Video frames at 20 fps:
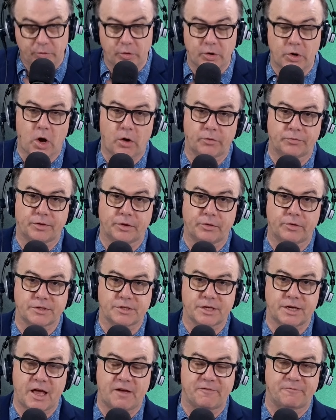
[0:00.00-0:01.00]
or not there
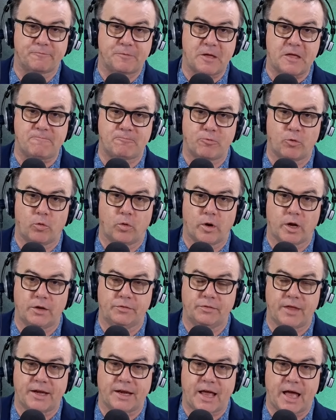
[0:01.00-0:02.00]
is enough people
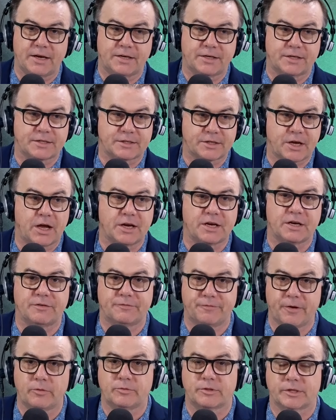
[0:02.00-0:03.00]
in that undecided
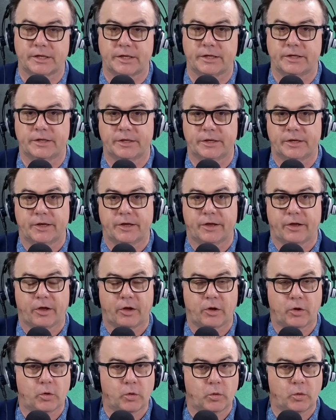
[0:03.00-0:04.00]
voter
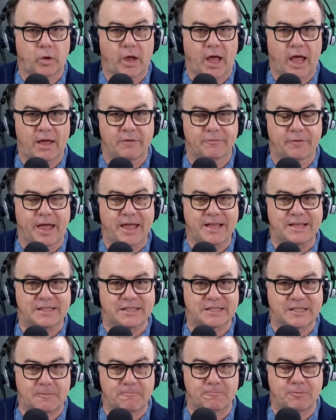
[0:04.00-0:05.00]
who have a
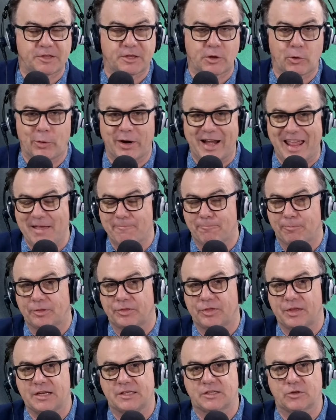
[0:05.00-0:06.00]
sympathy or an
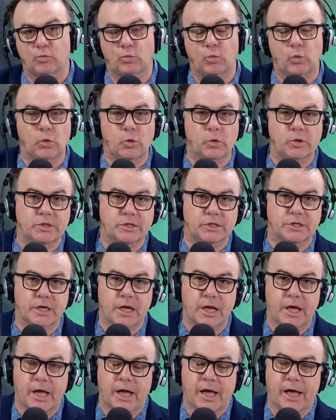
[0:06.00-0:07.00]
empathy towards
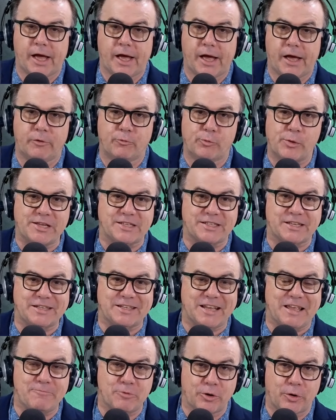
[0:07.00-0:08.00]
recent
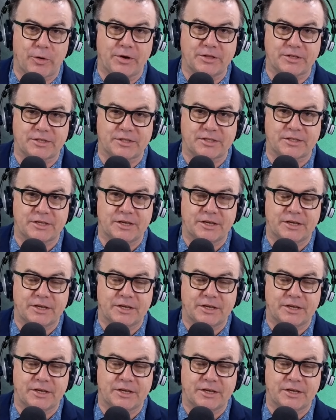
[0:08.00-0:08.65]
immigrants